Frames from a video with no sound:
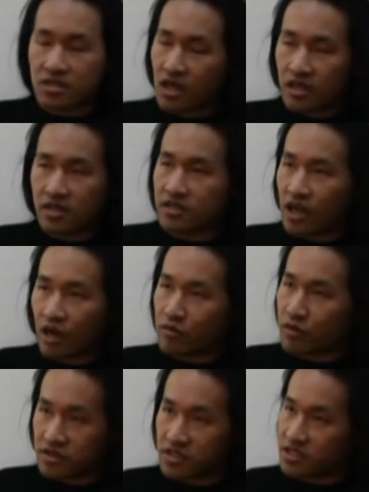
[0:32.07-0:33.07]
started guitar
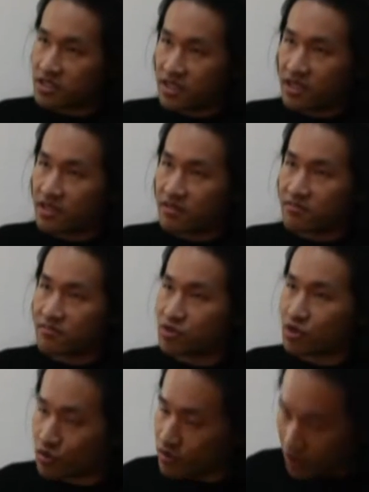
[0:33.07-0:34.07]
when I was 16,
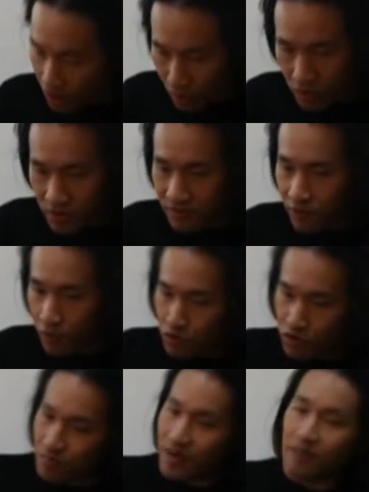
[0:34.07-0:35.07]
so I wasn't
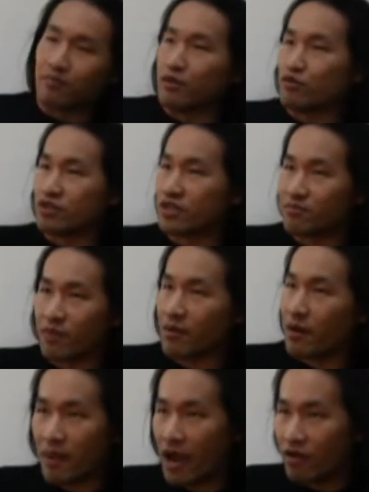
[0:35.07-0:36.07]
forced to play music
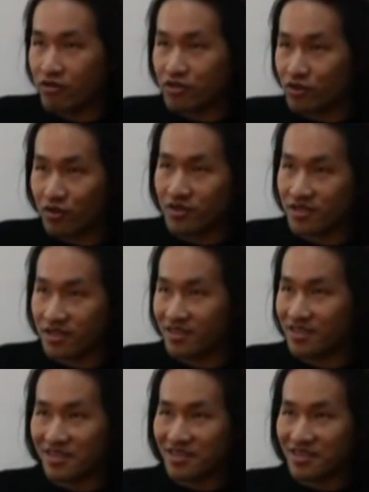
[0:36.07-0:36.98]
by my parents or anything.